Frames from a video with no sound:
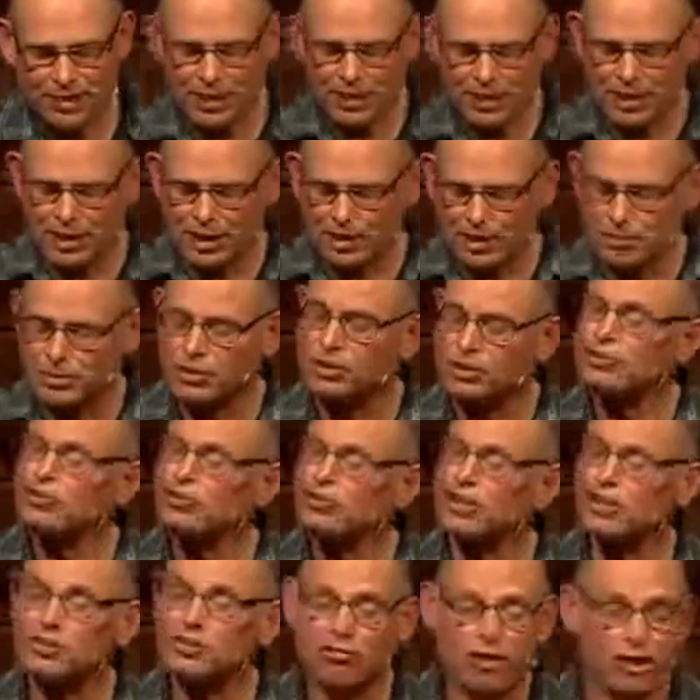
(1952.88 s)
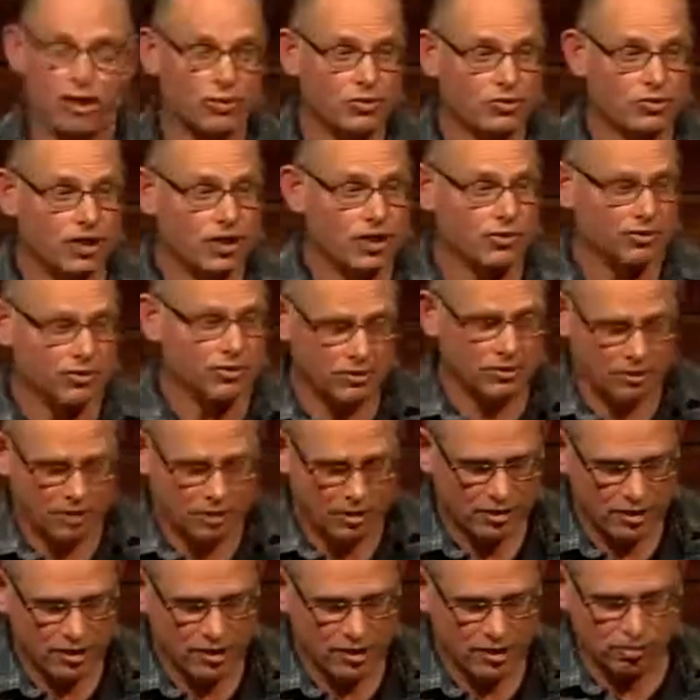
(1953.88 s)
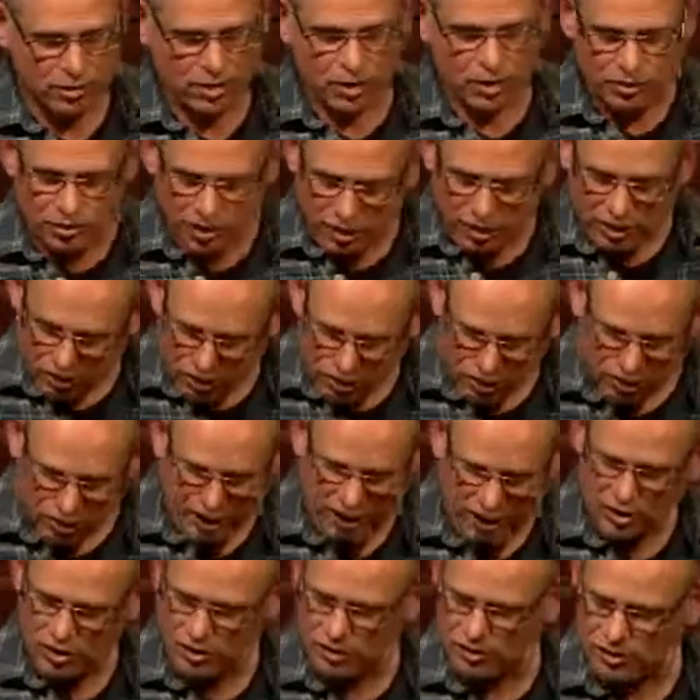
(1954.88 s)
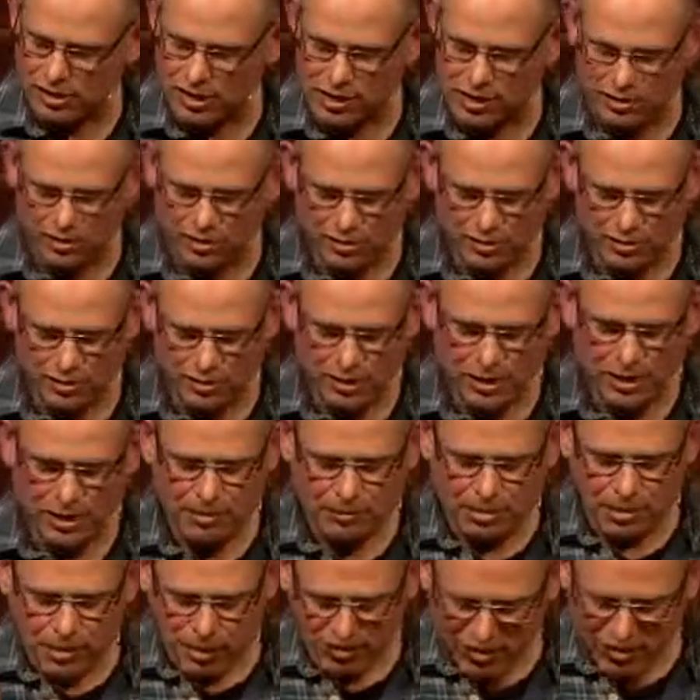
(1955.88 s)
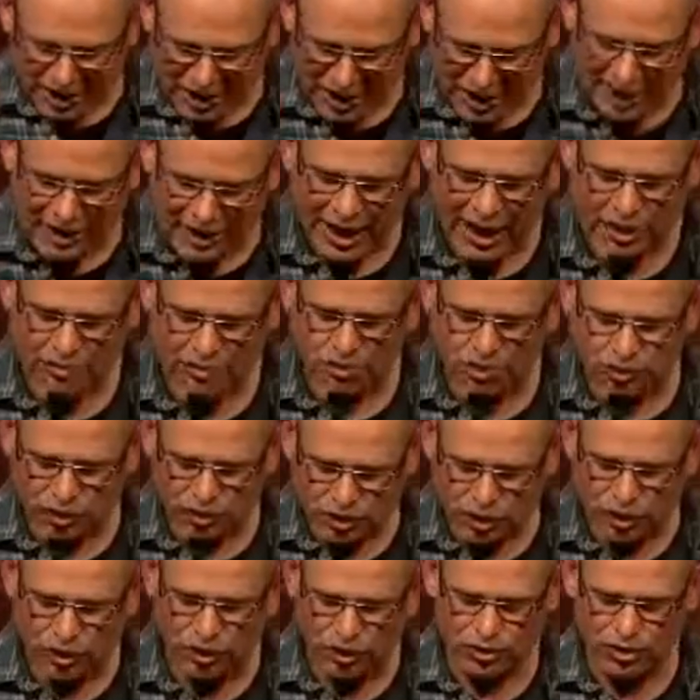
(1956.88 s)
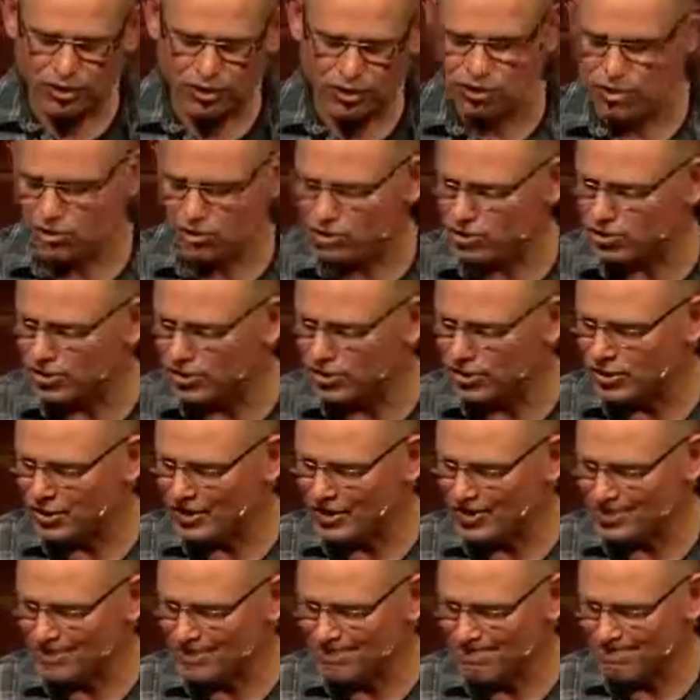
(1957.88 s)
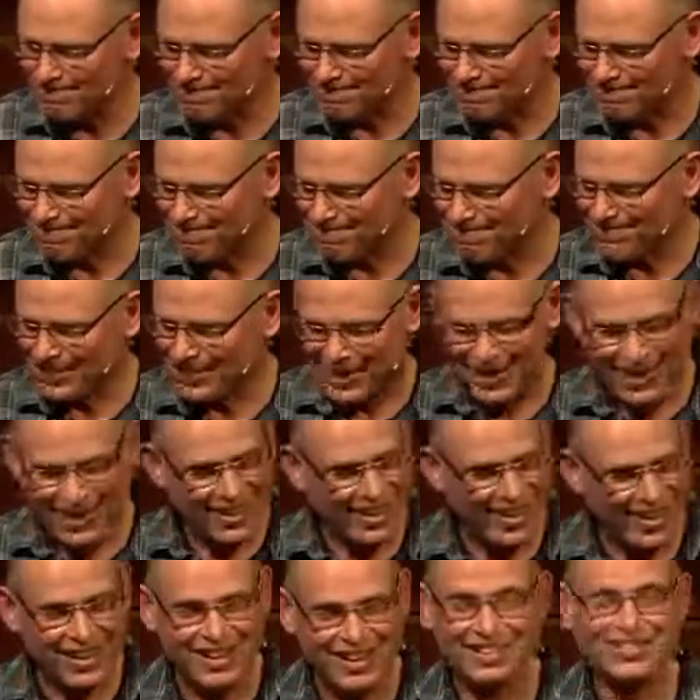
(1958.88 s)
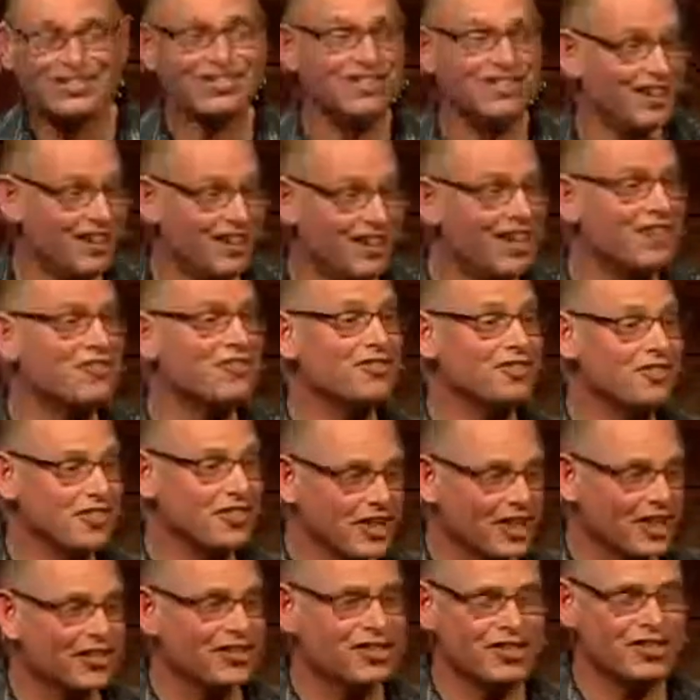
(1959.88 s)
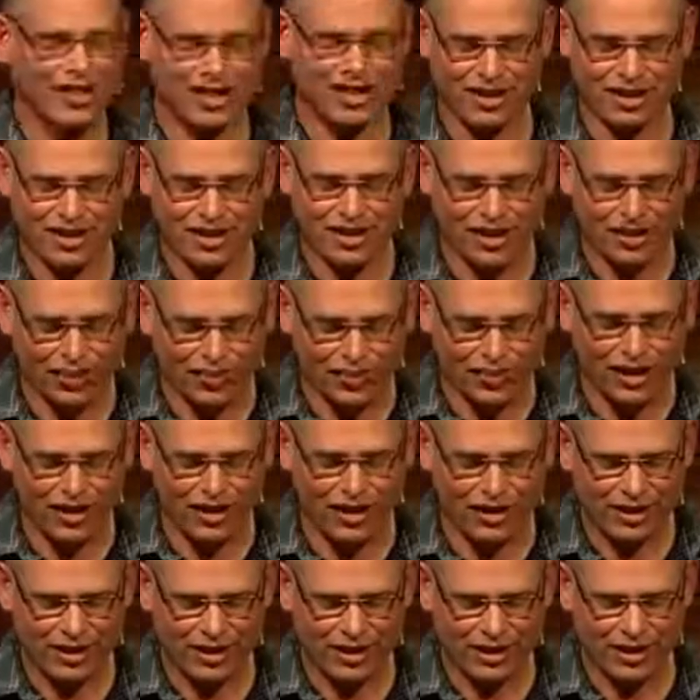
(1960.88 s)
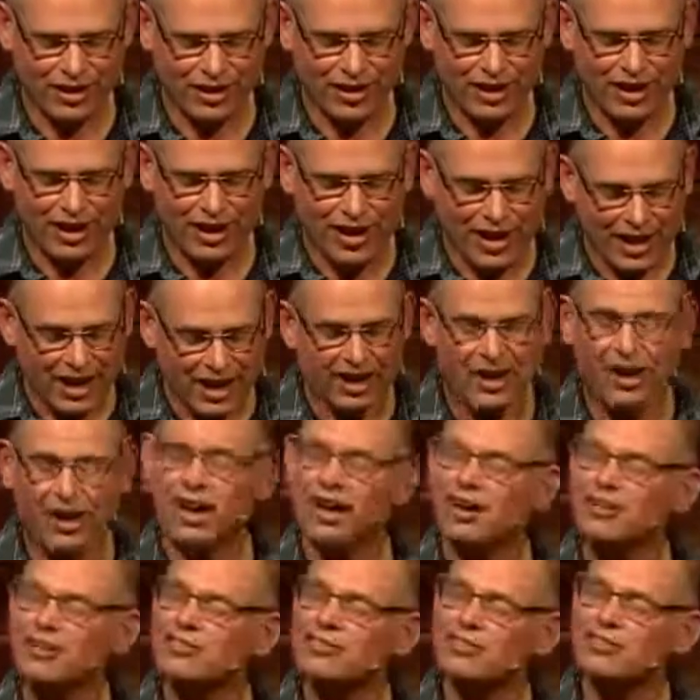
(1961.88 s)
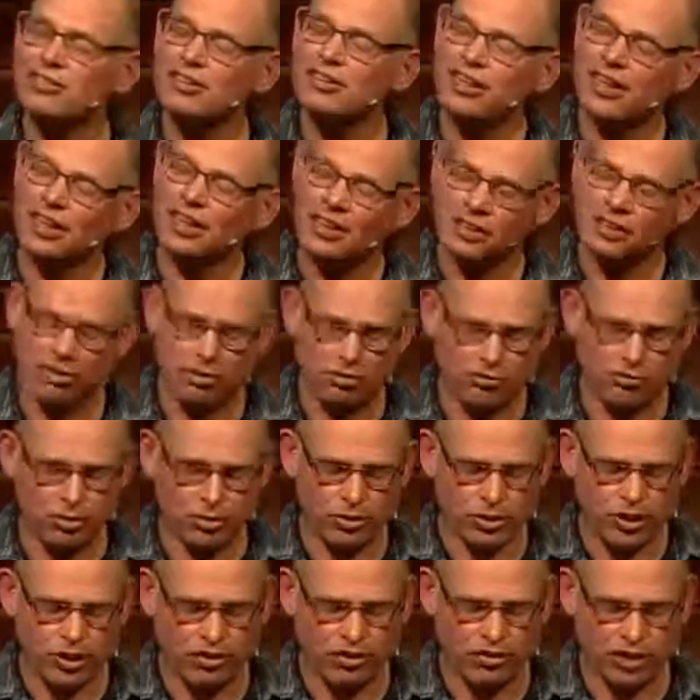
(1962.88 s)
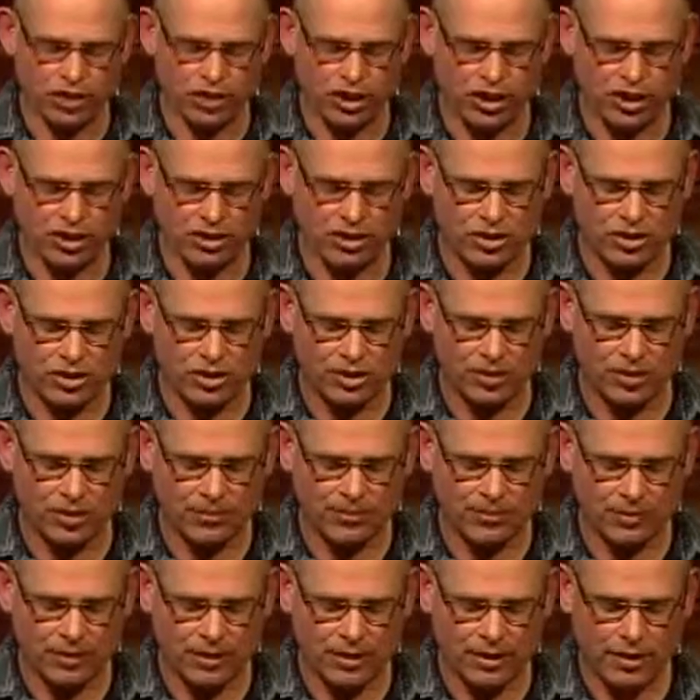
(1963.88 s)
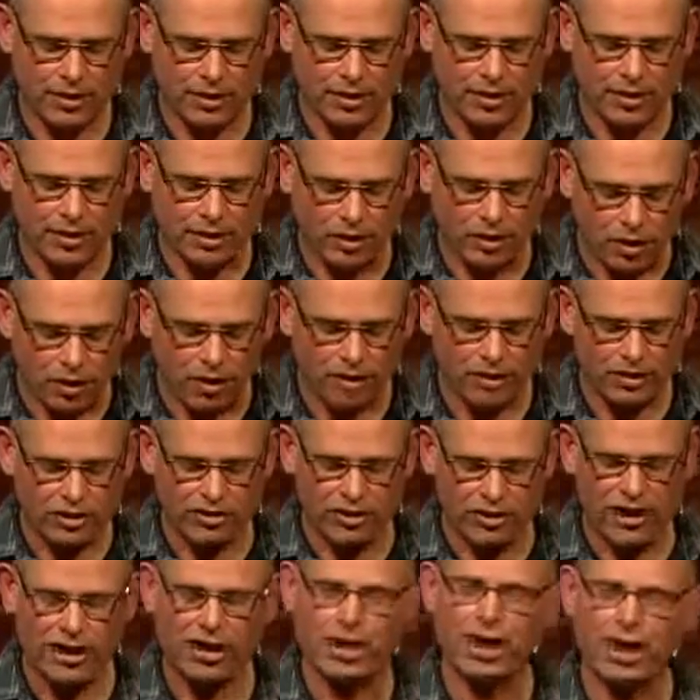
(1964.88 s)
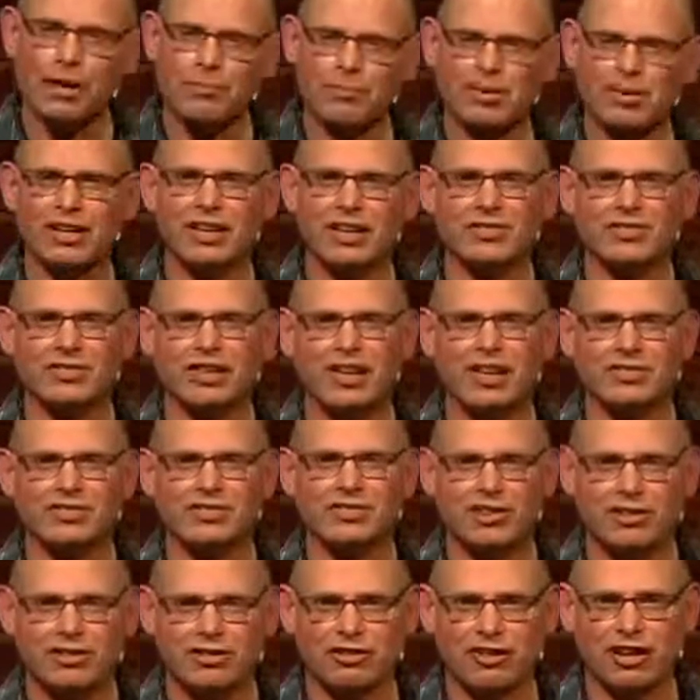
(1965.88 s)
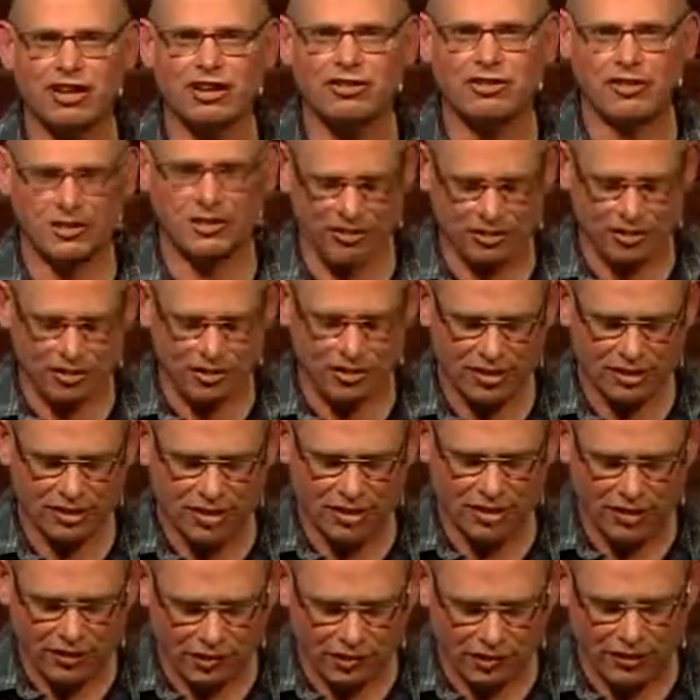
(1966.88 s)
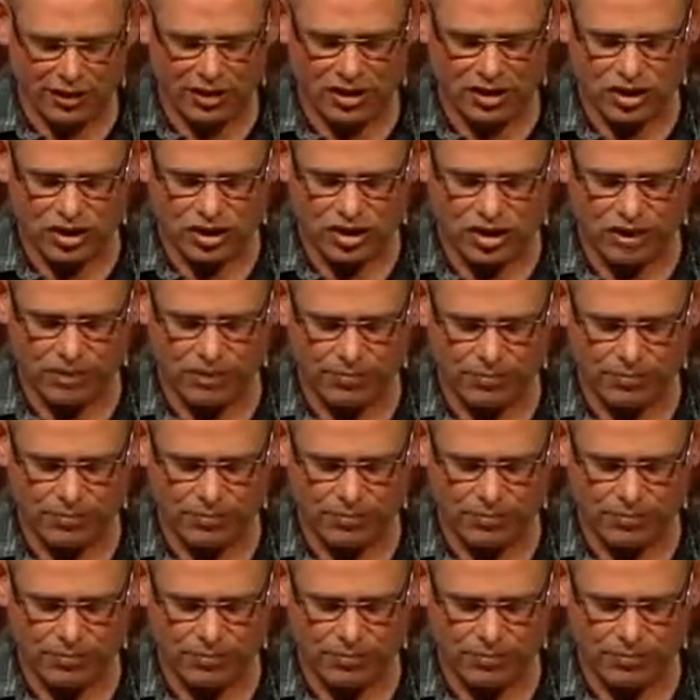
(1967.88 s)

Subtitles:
It's because it grows us, because it stretches us, because it enables God to do his life-changing work in us and through his church. And honestly, I believe that's the greatest adventure